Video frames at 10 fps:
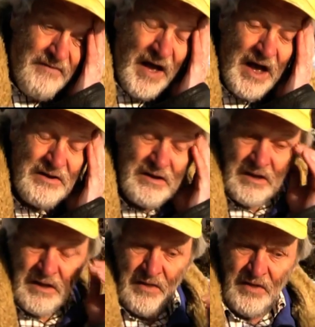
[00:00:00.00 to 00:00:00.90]
had
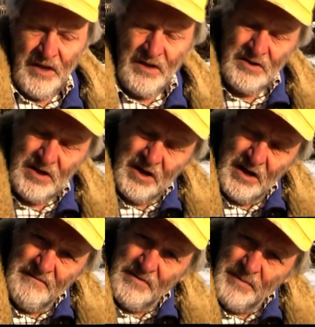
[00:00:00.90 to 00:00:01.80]

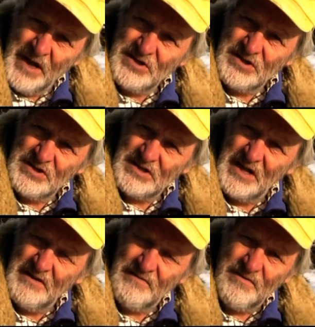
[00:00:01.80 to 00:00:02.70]
internal information
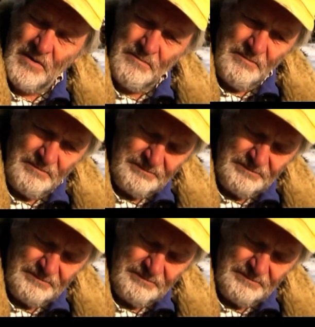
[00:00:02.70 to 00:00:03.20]
sent from